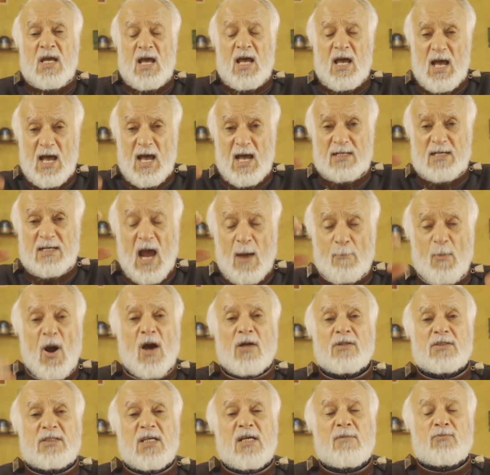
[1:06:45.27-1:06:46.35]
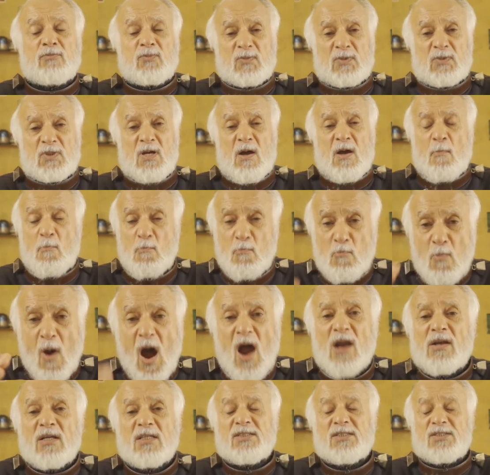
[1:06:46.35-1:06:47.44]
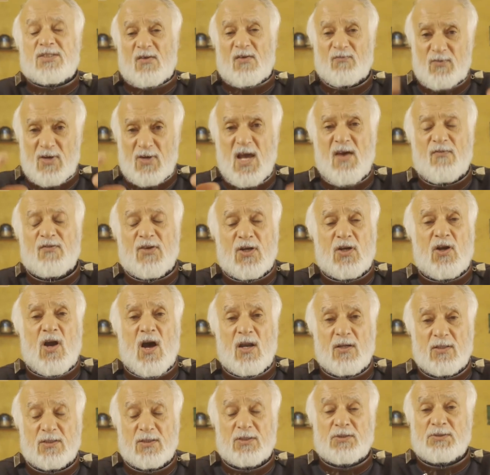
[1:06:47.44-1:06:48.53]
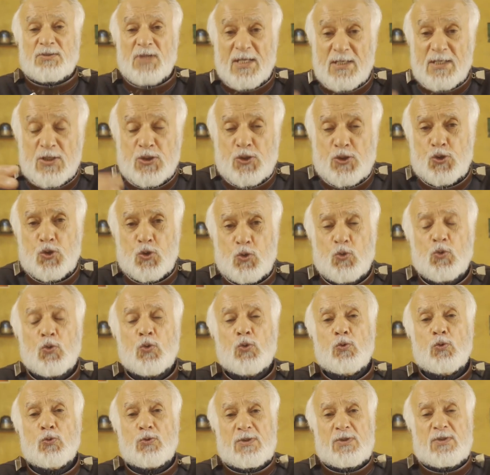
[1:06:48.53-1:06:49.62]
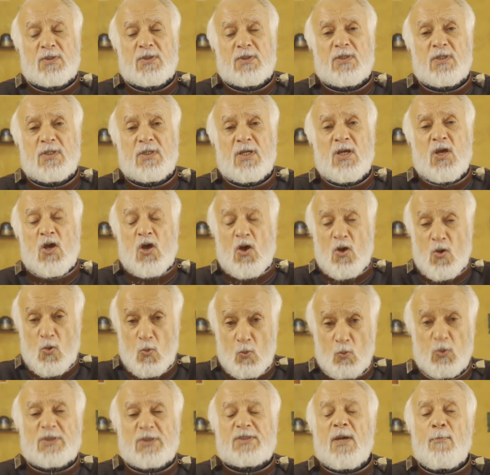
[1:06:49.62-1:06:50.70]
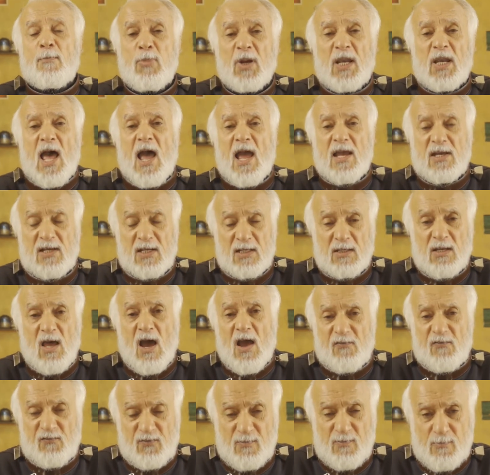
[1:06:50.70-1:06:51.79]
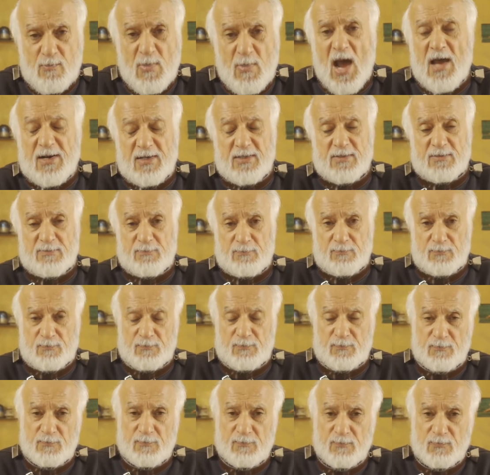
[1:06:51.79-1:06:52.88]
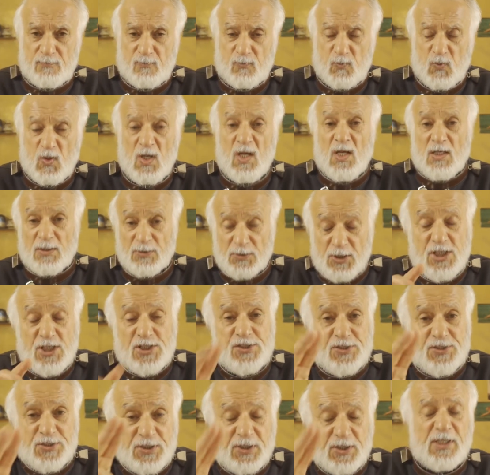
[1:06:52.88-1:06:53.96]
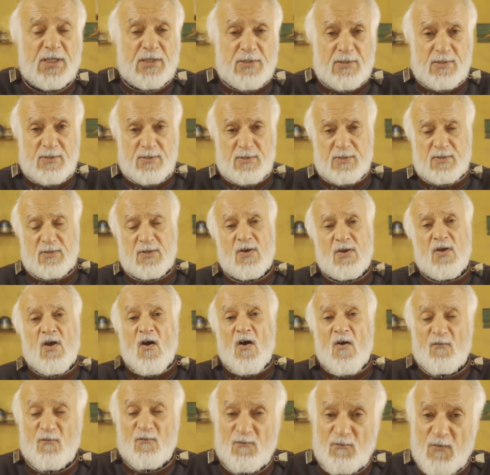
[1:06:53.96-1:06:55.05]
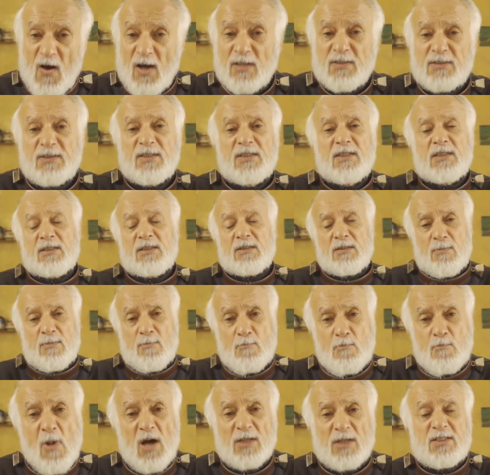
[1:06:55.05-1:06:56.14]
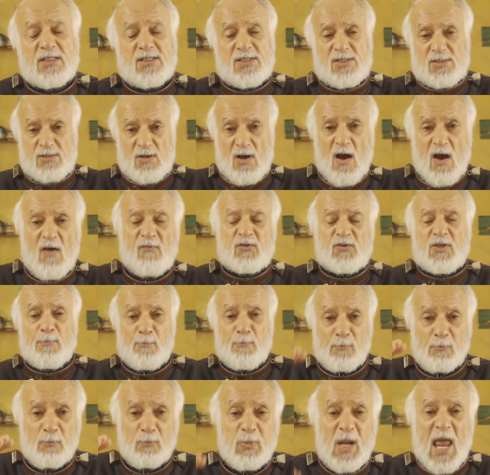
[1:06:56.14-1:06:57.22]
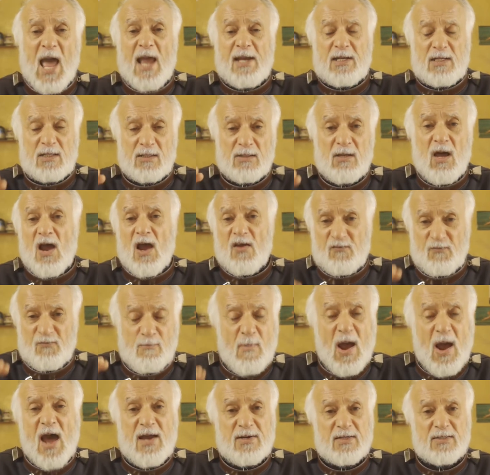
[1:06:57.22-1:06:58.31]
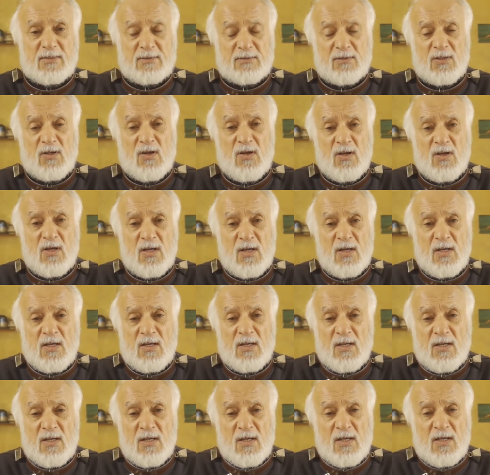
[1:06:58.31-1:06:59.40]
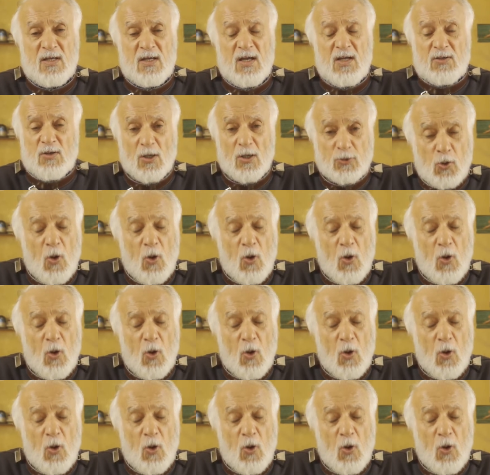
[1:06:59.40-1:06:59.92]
And among them, Marlins of every color, they stood with the Black Lives Matter. These 3 founding mothers of the Black Lives Matter not